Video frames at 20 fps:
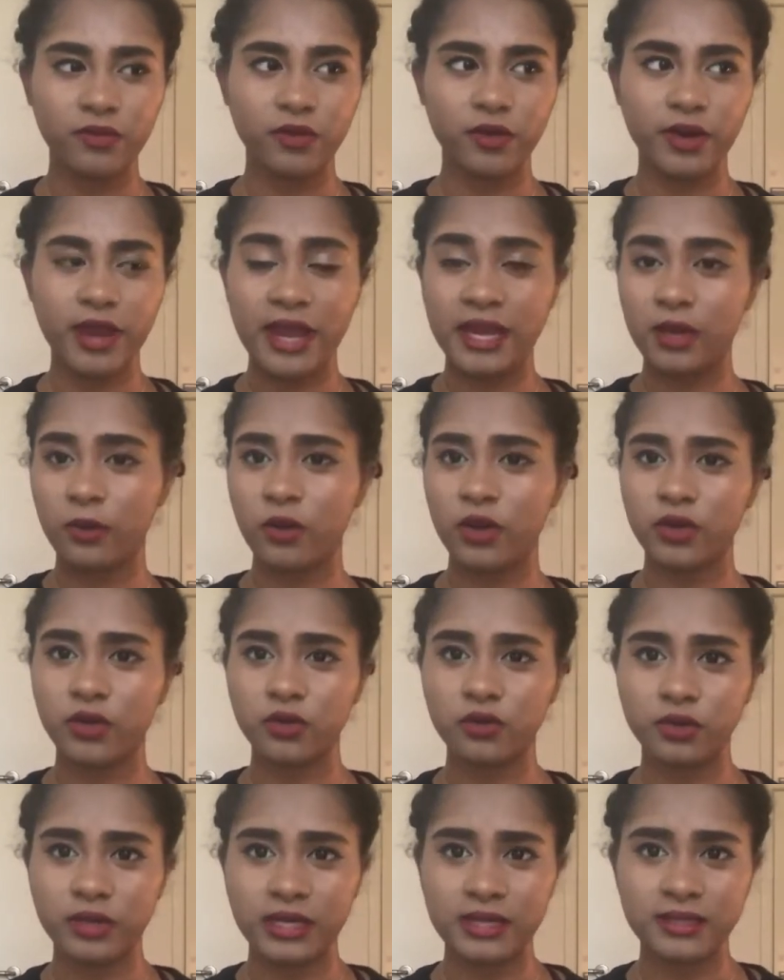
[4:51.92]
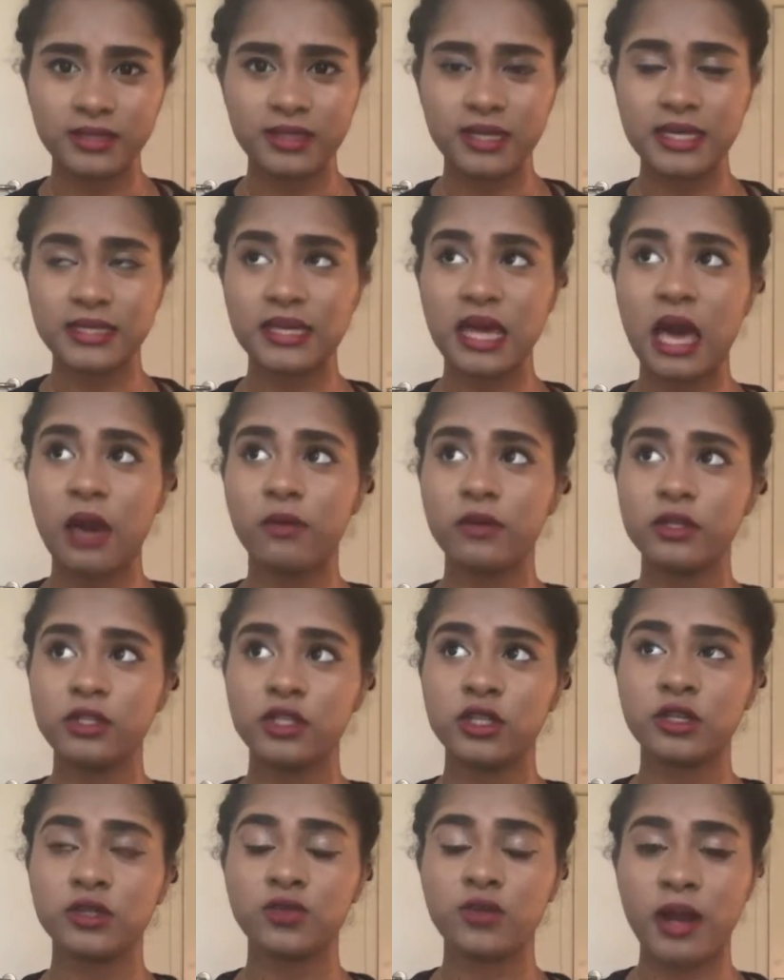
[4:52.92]
for anyone who reads this, I
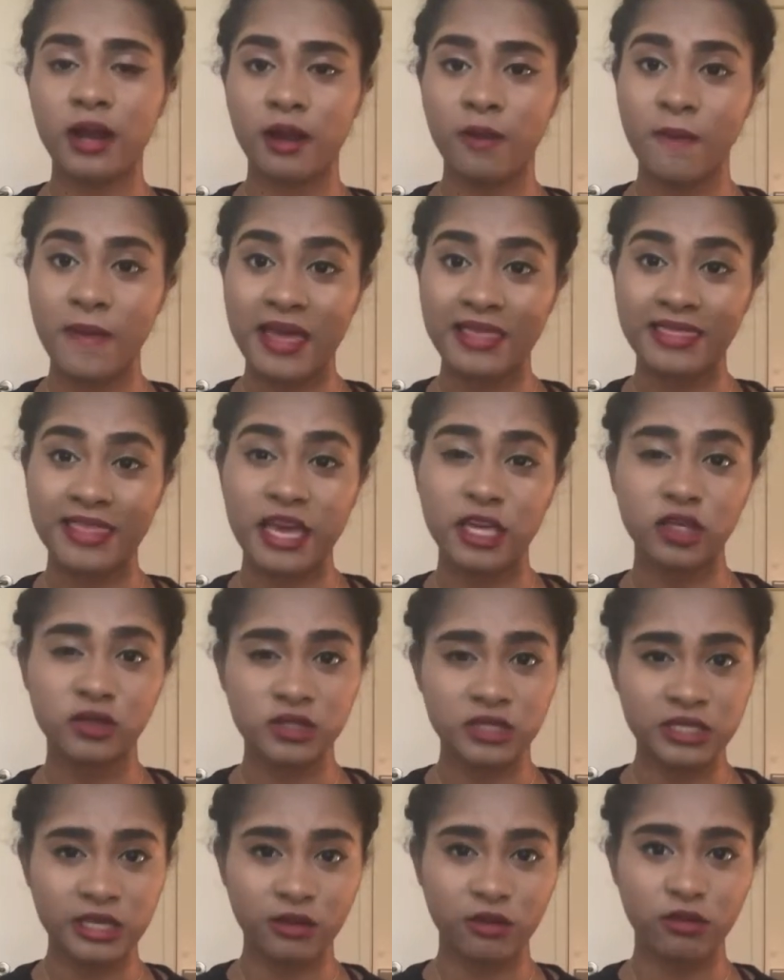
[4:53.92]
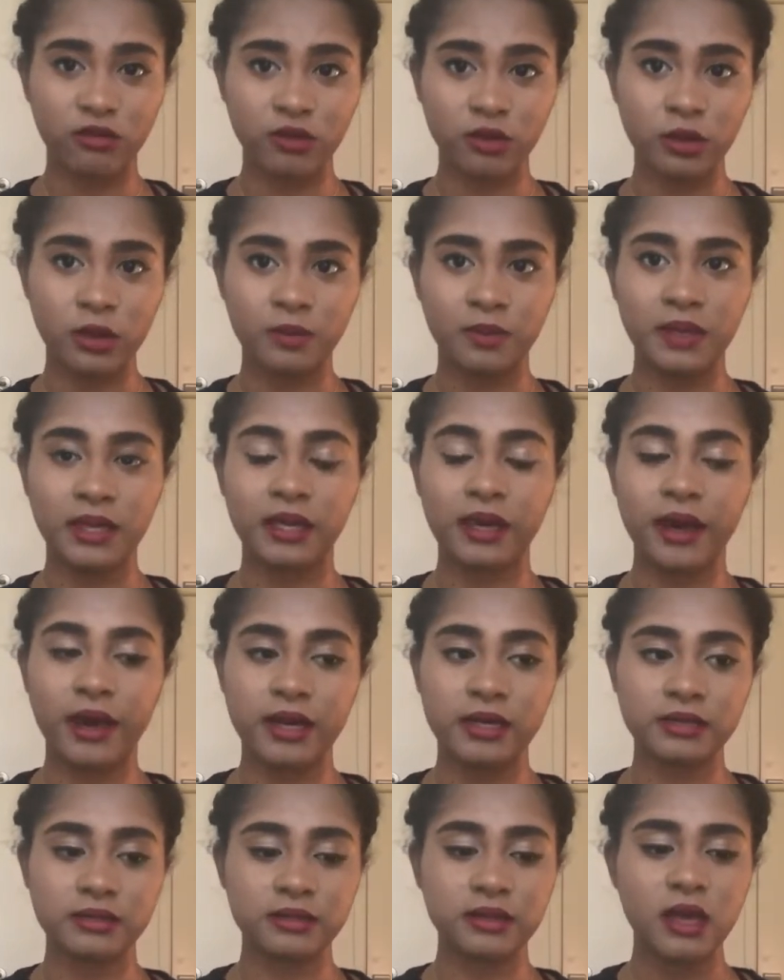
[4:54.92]
would just recommend that you stick through it,
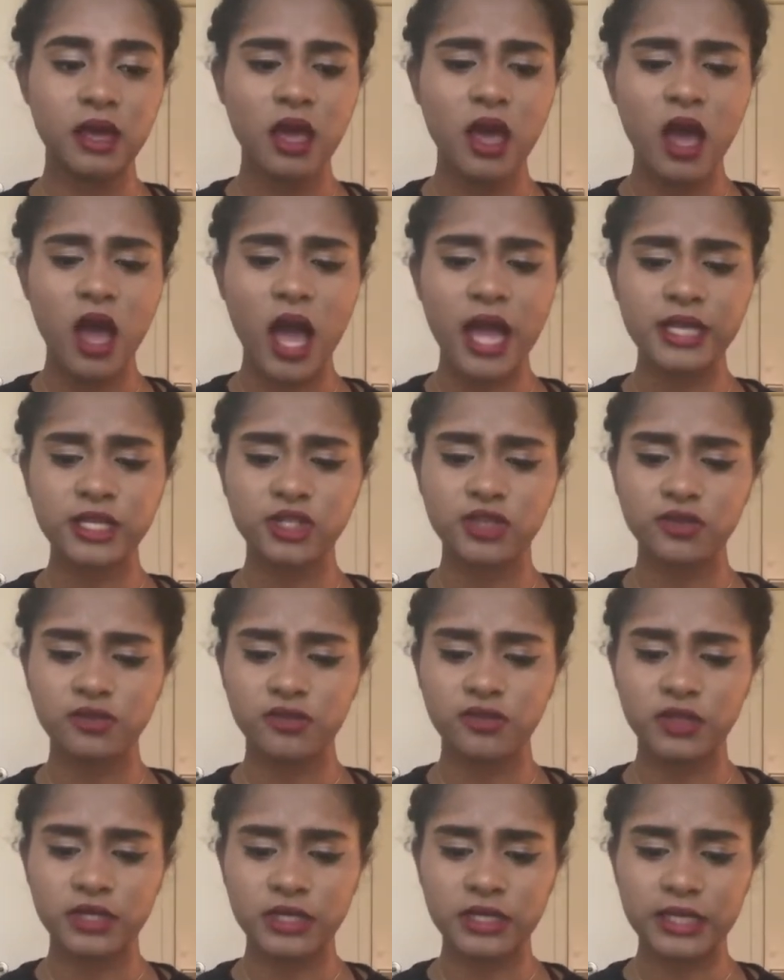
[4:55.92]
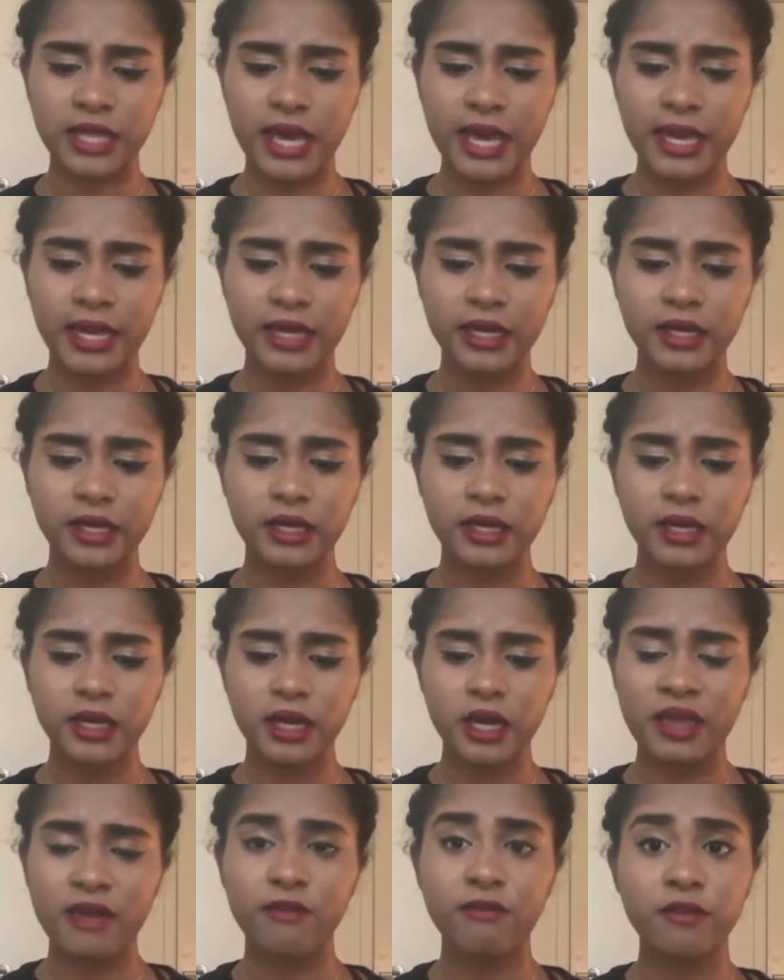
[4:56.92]
because I do feel like
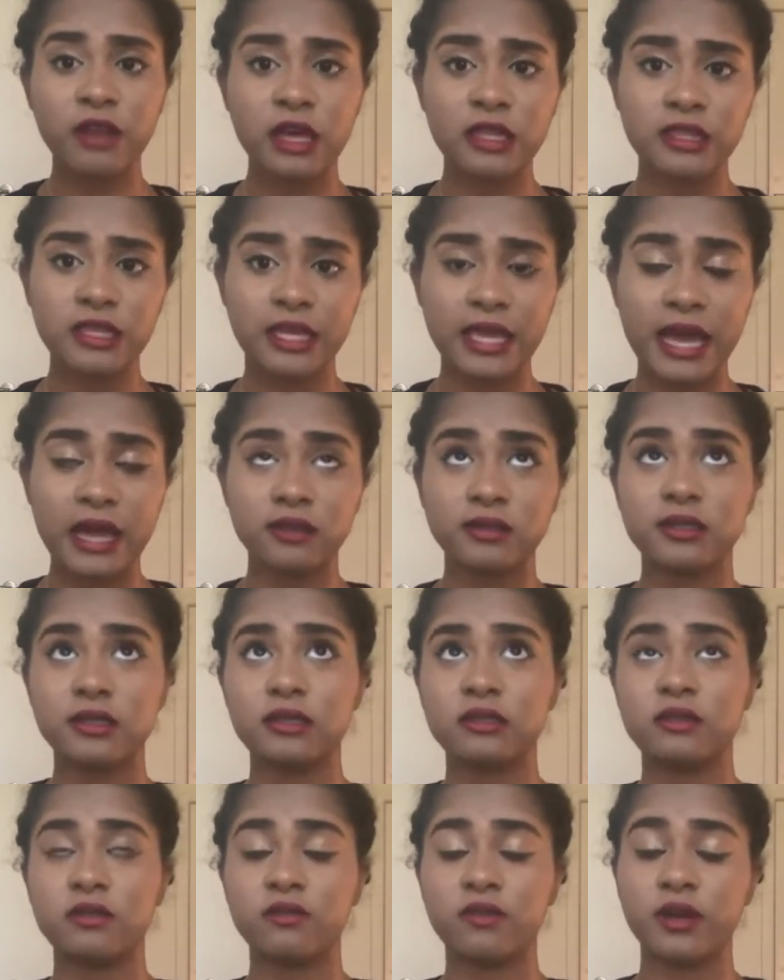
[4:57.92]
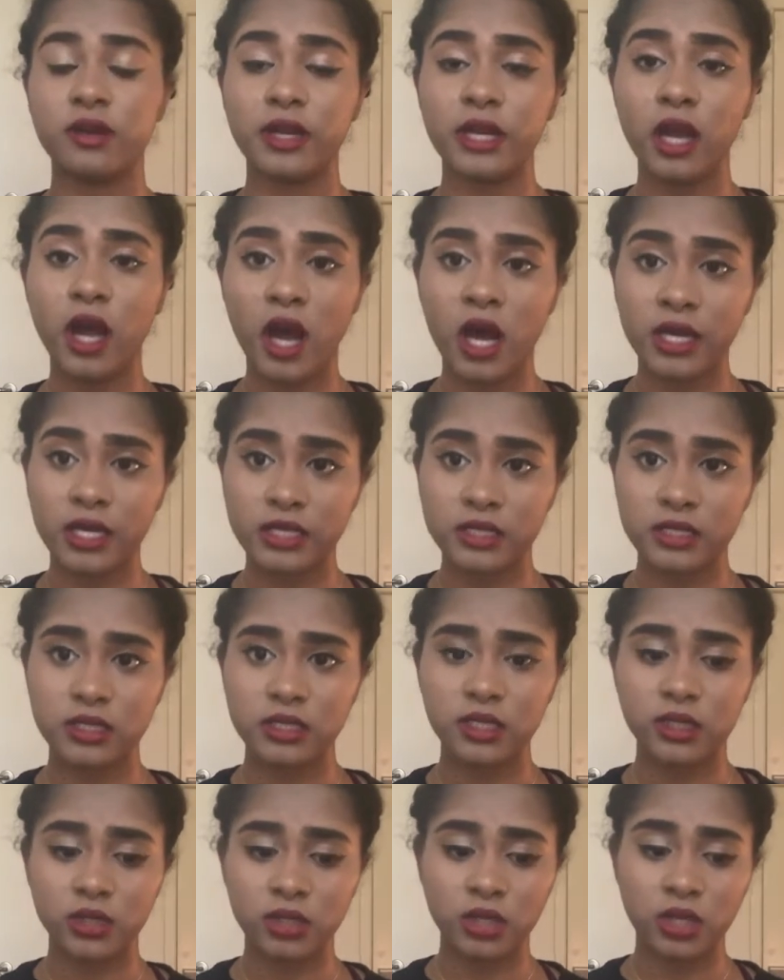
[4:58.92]
If nothing else, it is a very
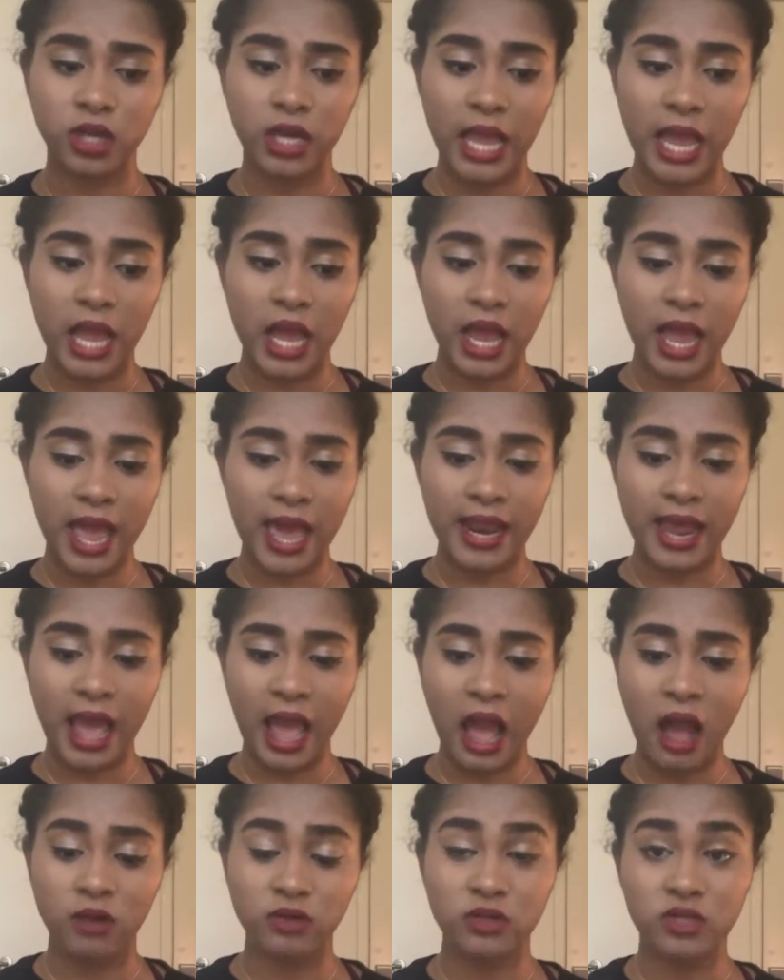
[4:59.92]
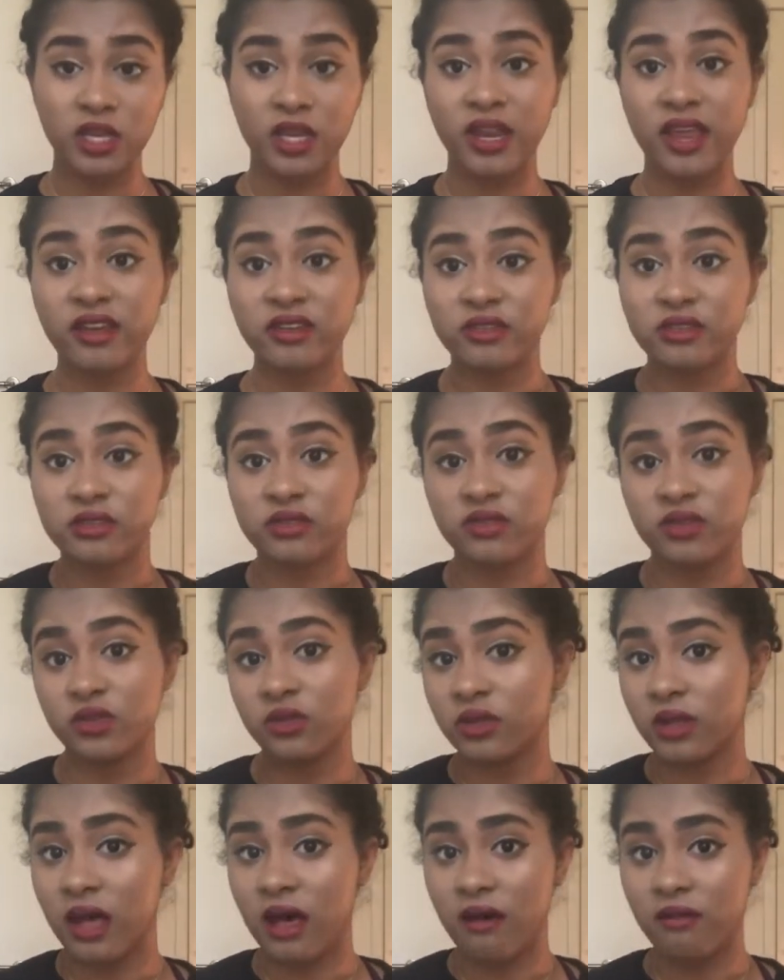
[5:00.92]
honest look at how teenagers
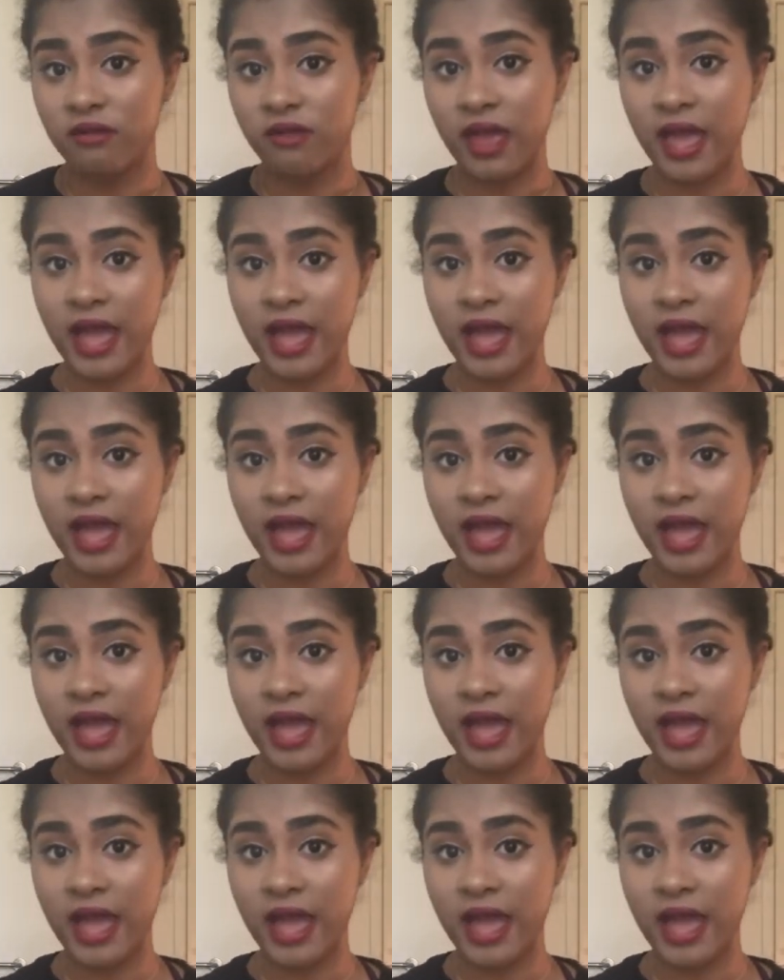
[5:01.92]
view love.